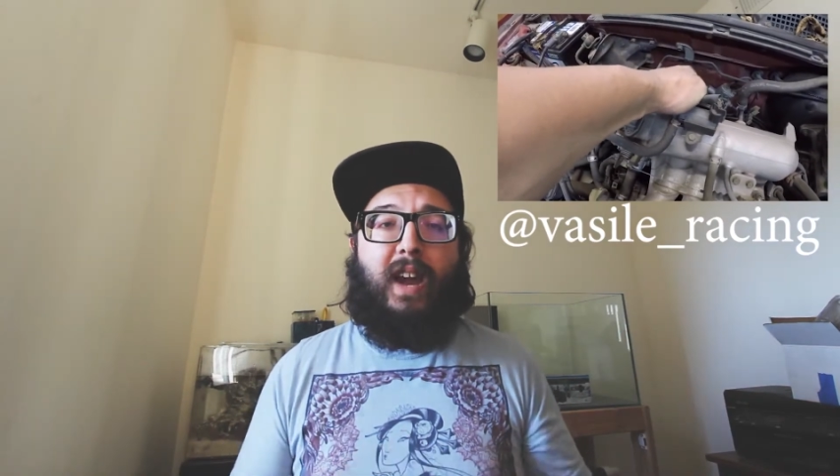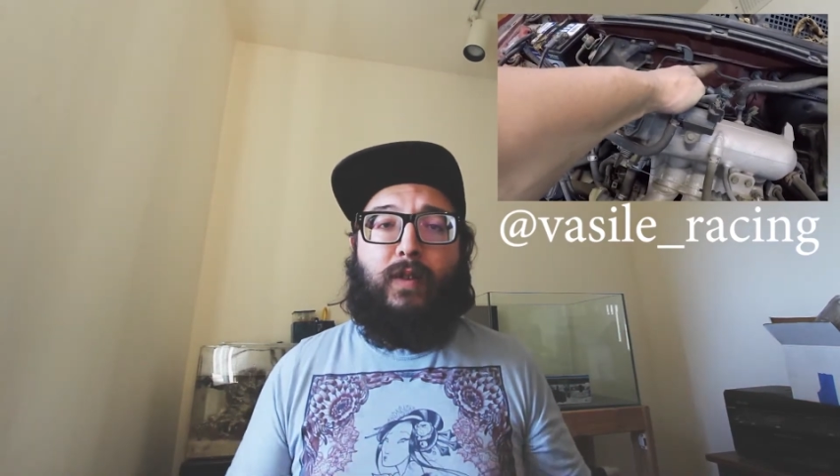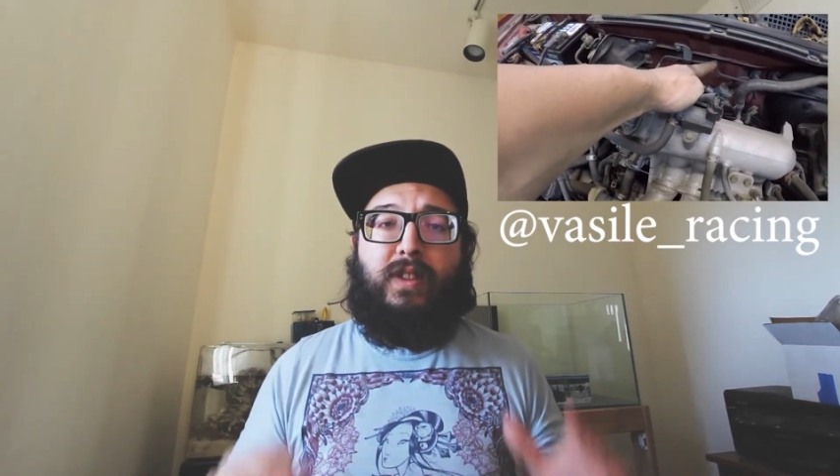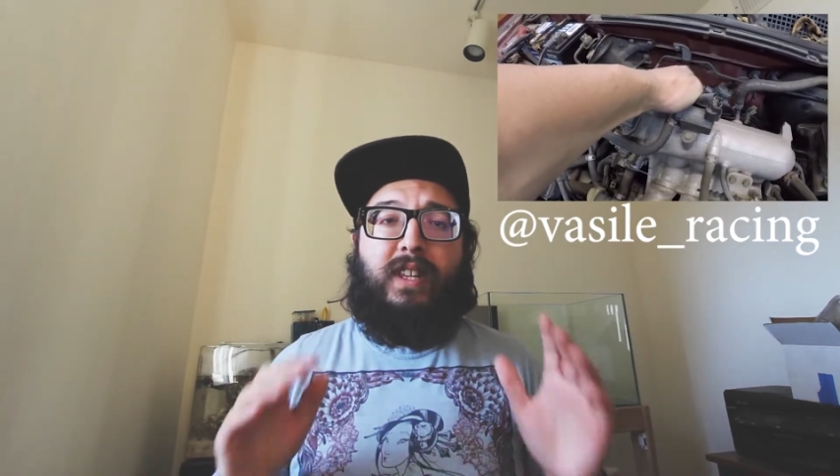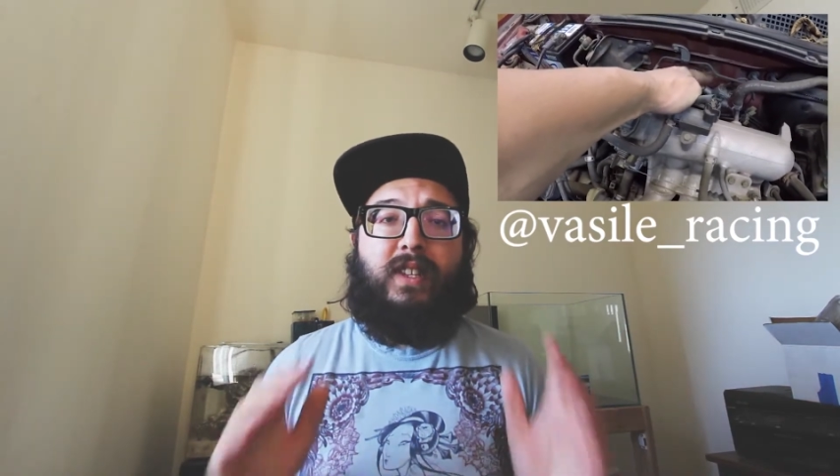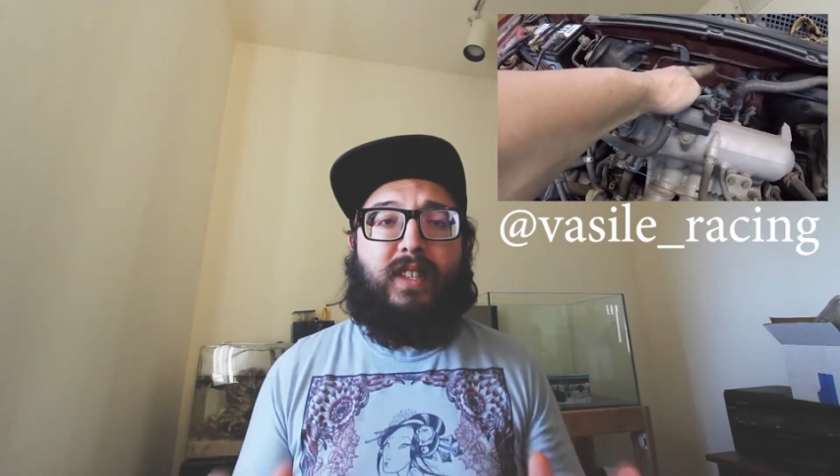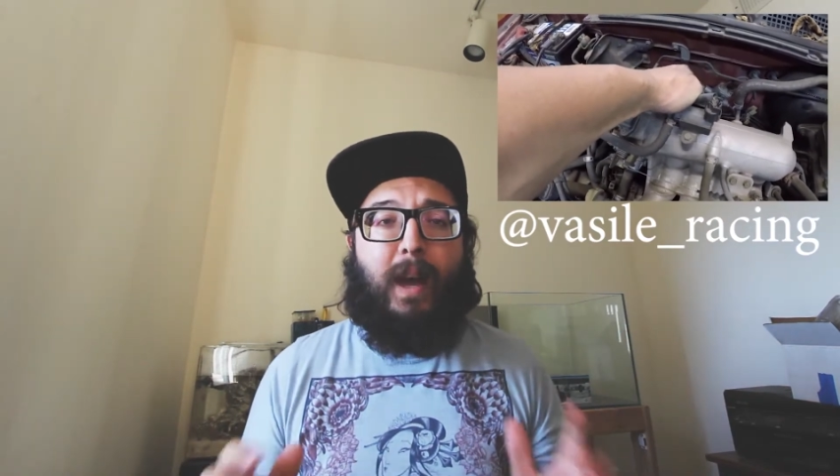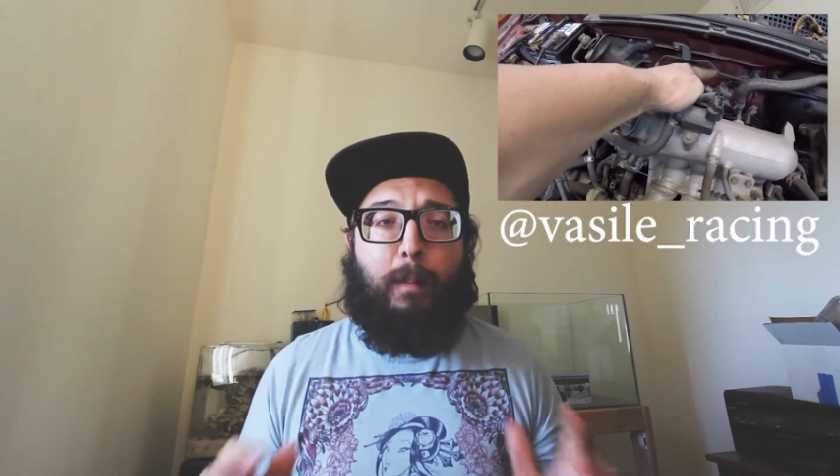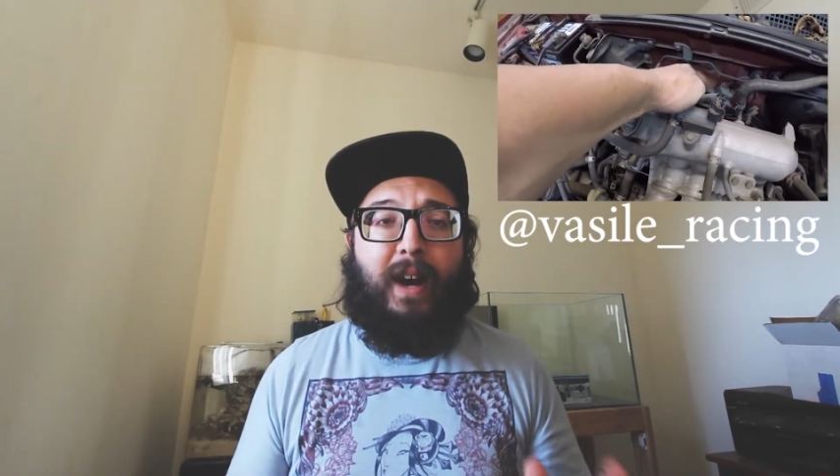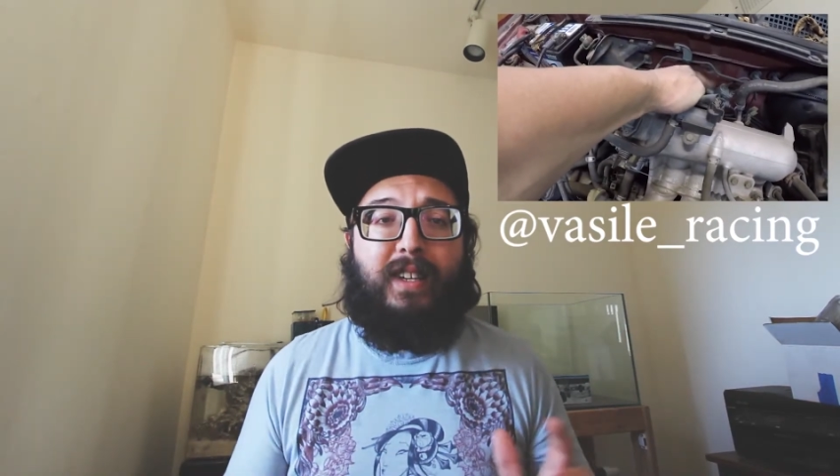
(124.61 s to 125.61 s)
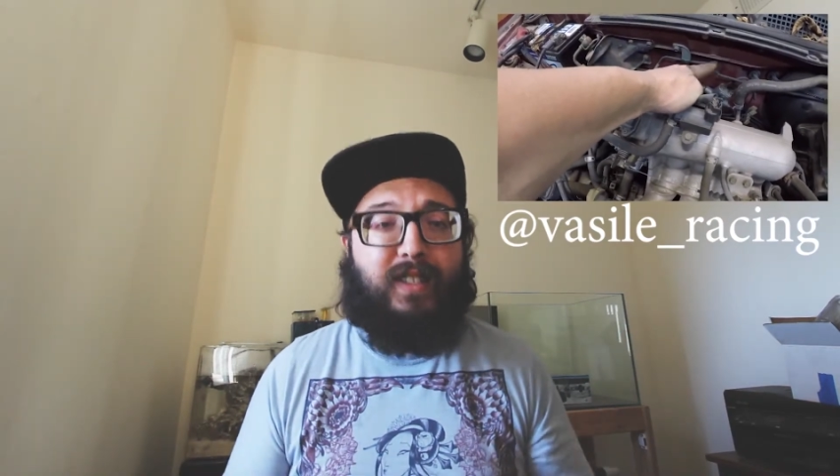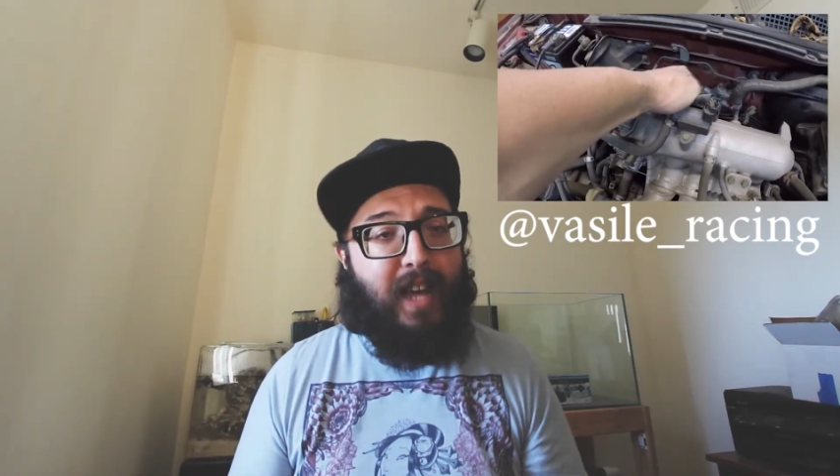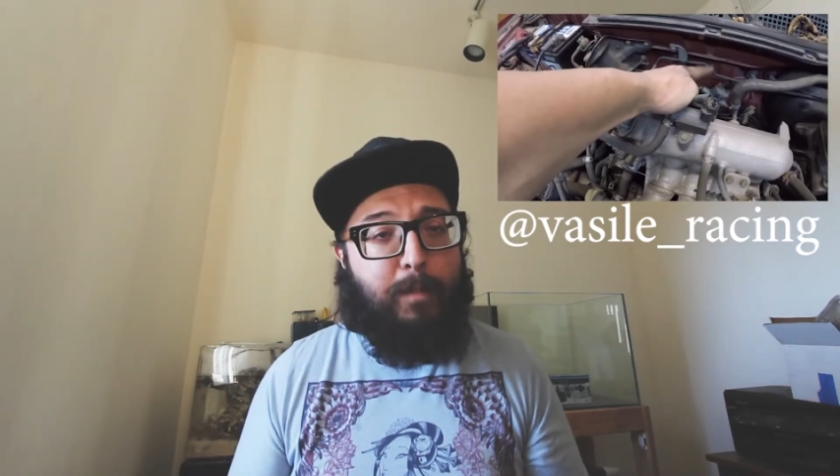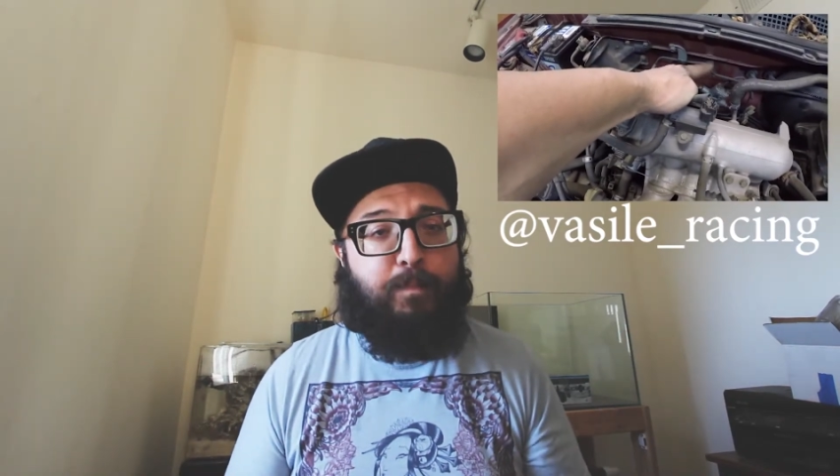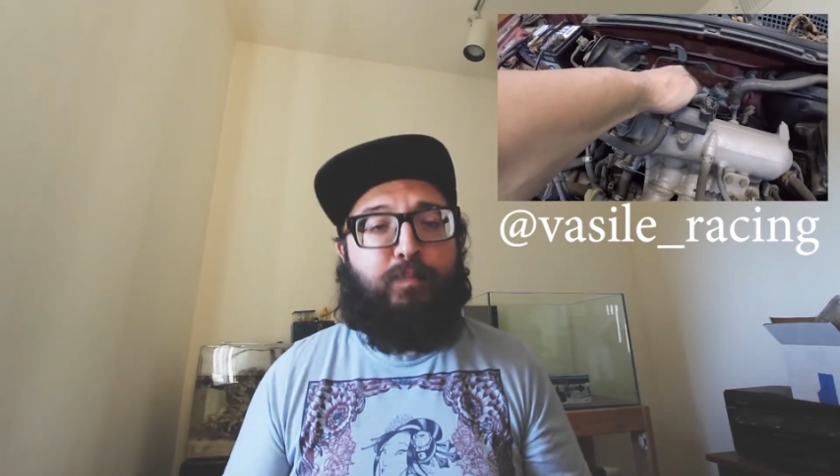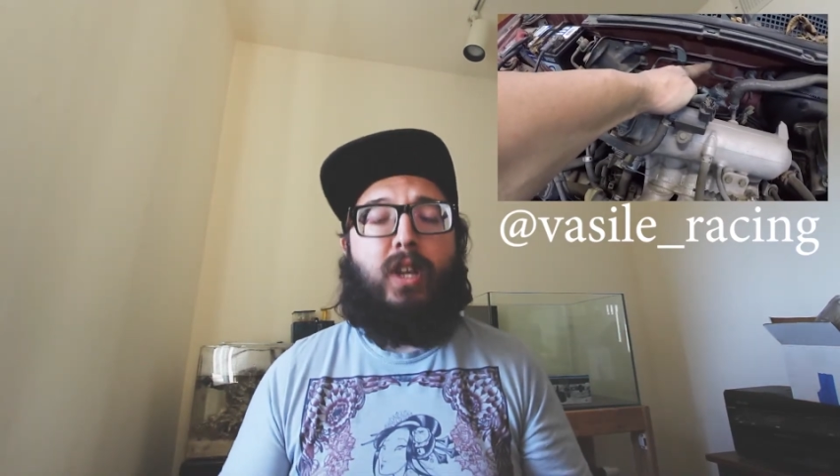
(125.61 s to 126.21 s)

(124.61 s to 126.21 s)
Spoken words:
everything step by step.